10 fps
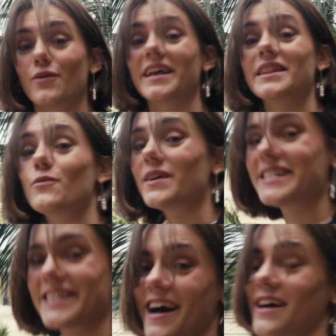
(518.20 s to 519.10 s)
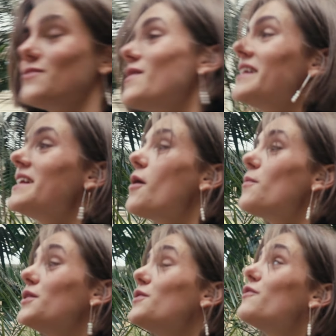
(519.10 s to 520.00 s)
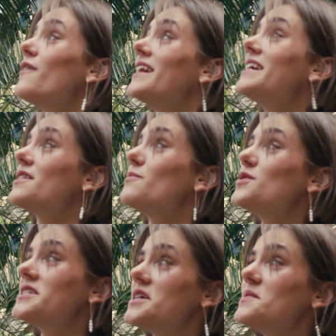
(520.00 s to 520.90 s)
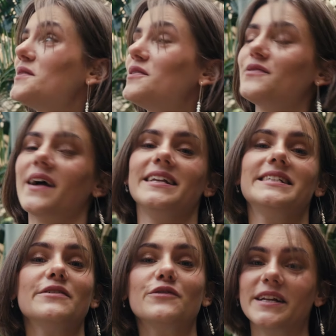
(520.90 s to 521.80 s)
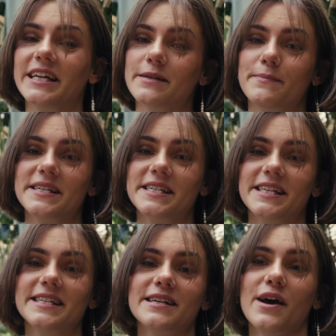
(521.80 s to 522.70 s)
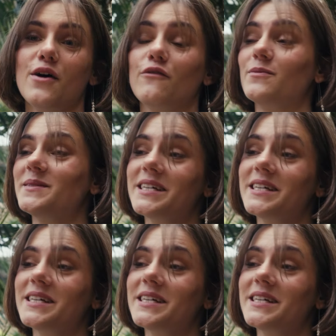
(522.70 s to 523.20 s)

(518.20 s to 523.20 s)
We're in the Winter Garden right now, but you'll find here at the museum, you'll find different exhibitions from